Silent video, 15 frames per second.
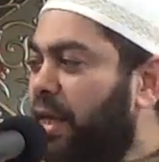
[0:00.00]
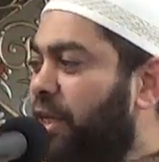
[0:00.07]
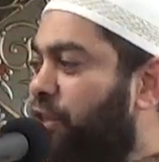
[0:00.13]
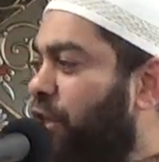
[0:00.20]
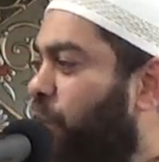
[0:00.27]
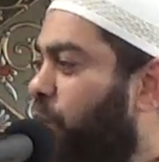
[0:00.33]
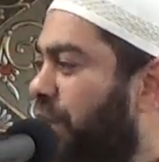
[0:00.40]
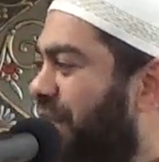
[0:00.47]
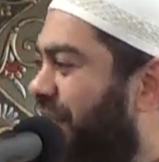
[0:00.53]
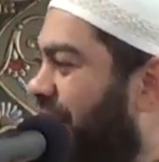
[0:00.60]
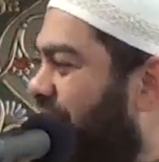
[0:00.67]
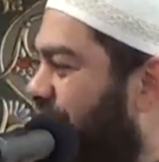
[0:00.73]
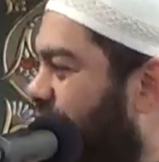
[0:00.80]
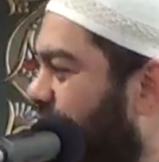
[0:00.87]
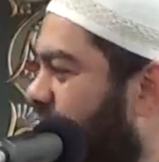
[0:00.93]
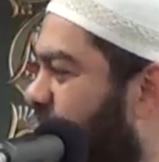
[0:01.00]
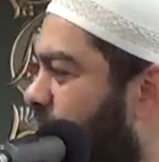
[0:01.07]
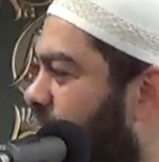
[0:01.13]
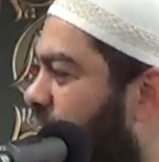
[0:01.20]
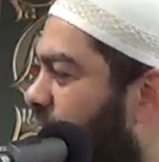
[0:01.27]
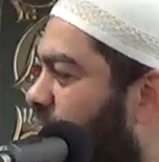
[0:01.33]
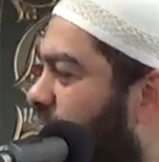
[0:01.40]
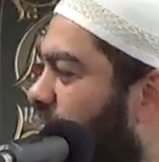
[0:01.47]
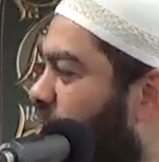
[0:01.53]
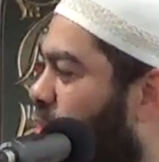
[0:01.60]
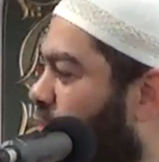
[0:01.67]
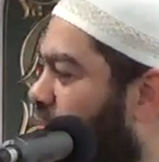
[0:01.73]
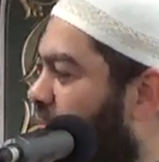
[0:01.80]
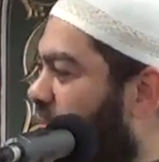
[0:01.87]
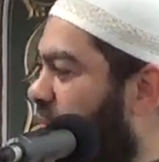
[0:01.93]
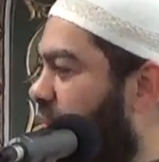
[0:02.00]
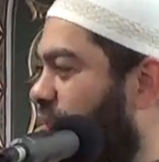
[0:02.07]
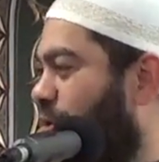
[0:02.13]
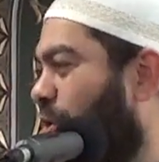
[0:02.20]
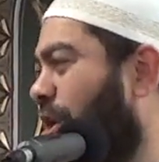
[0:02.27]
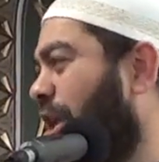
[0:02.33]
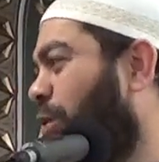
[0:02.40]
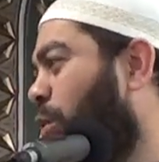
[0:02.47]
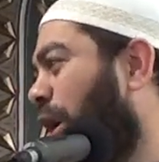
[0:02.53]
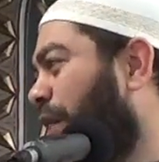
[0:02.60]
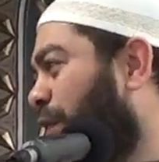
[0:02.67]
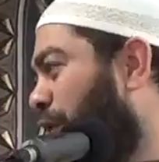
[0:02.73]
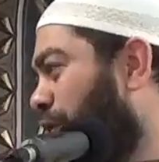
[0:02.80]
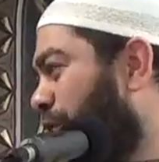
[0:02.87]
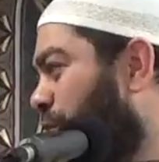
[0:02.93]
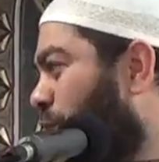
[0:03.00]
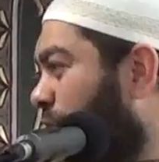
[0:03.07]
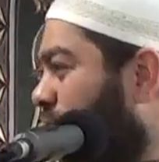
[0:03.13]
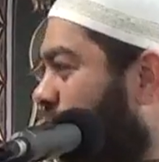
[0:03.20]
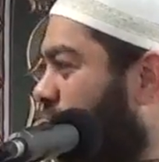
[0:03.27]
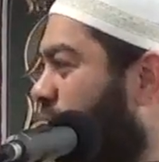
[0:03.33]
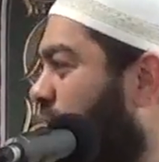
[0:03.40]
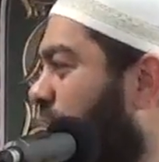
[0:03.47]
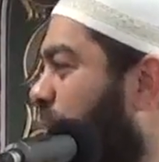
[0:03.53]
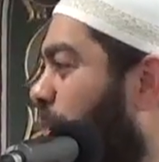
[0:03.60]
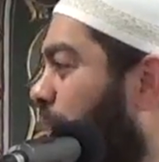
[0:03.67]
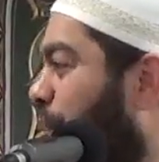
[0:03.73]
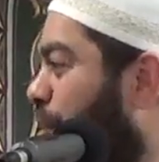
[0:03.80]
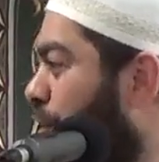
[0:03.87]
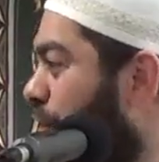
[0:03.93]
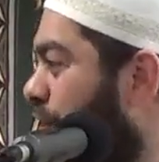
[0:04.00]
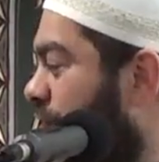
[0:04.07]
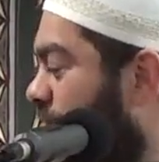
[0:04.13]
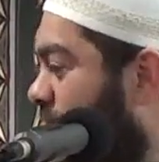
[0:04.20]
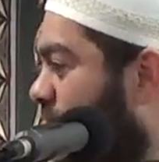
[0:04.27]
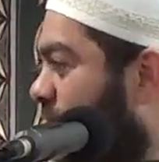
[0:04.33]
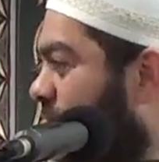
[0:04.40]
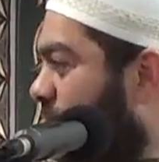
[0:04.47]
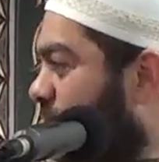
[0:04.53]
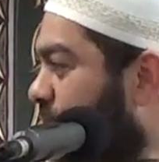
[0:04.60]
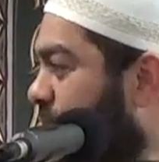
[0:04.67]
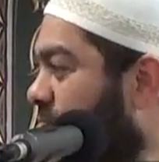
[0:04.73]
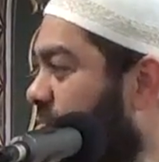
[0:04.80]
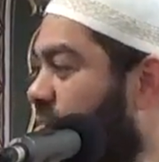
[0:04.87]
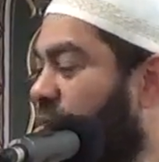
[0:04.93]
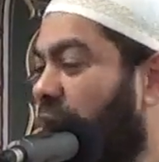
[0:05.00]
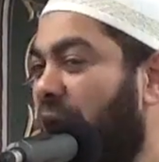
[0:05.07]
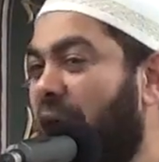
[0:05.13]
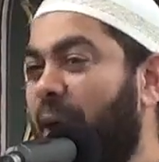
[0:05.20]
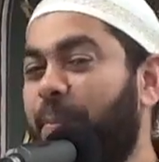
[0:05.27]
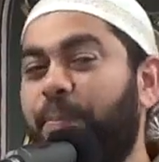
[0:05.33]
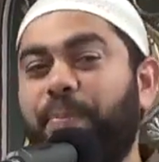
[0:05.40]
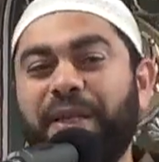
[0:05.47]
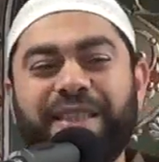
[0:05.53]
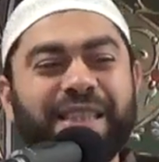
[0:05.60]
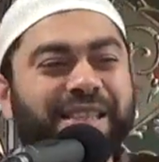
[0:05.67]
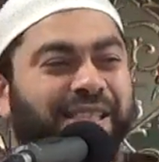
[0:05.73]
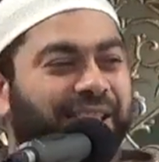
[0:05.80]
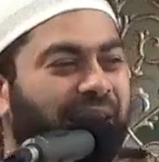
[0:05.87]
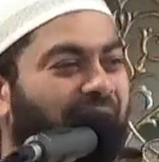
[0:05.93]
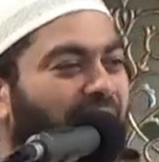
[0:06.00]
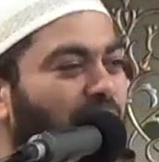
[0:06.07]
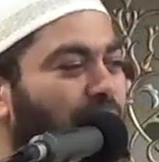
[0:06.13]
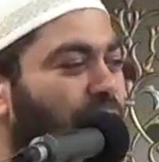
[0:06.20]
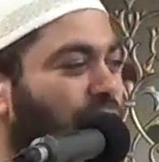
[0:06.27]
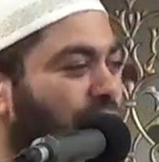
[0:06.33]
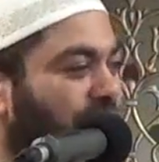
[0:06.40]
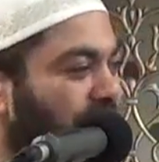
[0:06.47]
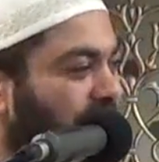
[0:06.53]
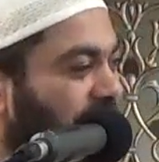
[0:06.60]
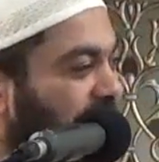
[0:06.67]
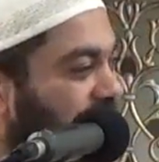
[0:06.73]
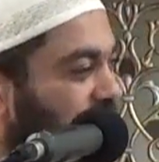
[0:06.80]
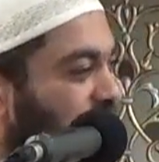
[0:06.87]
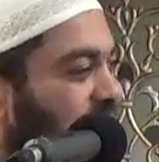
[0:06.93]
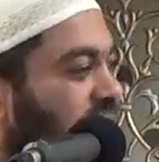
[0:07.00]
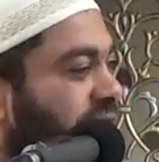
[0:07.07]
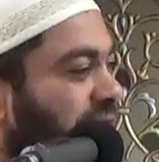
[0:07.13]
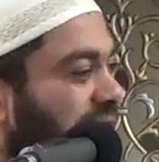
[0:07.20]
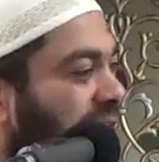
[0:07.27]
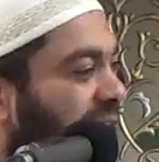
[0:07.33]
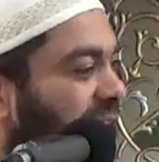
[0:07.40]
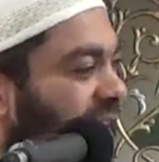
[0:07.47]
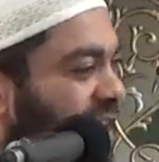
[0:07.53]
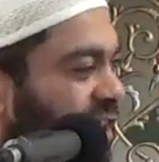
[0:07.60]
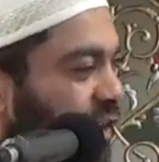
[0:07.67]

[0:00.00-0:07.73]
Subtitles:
So we tell them the Quran has only one version. We're not talking about versions here, but the style of recitation is slightly